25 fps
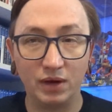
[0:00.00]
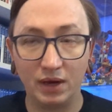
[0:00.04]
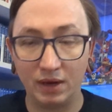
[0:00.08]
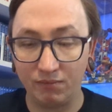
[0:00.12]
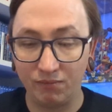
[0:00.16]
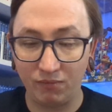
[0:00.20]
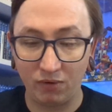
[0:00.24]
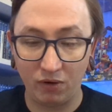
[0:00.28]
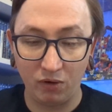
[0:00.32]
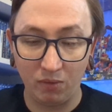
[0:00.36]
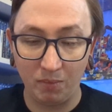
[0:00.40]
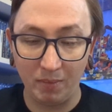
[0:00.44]
like
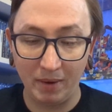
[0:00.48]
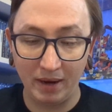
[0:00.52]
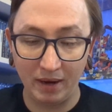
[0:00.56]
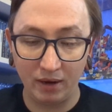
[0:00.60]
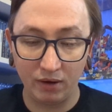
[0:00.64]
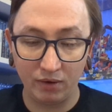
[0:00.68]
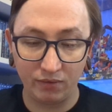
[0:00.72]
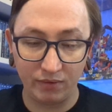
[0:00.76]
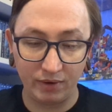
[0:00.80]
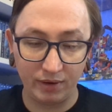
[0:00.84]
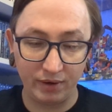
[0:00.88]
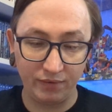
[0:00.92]
Royal
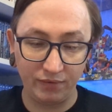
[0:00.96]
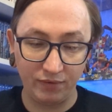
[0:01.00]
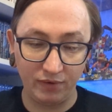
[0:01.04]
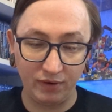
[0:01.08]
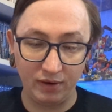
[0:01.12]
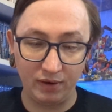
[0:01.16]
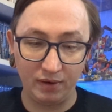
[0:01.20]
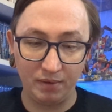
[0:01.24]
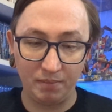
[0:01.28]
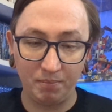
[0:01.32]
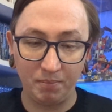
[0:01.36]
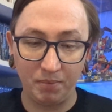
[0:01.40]
Mail or
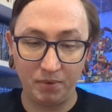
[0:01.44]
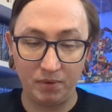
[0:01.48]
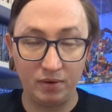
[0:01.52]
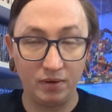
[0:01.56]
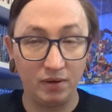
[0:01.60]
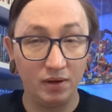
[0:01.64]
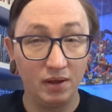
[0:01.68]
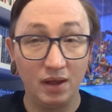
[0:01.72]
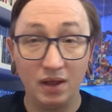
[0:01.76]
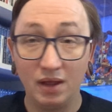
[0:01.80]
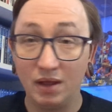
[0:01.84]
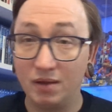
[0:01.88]
anything,
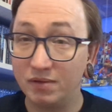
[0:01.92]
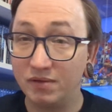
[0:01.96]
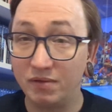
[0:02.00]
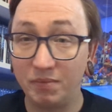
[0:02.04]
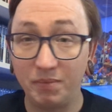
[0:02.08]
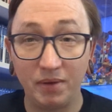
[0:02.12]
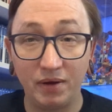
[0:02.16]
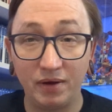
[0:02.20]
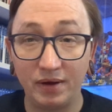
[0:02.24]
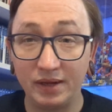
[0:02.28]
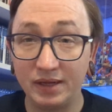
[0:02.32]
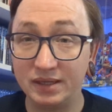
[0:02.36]
but to
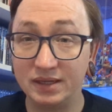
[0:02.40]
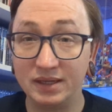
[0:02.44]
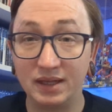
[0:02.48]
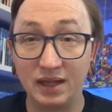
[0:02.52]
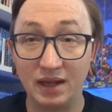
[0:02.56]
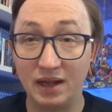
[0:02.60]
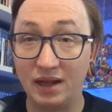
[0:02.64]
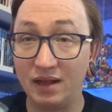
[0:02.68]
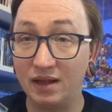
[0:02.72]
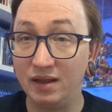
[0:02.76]
be honest,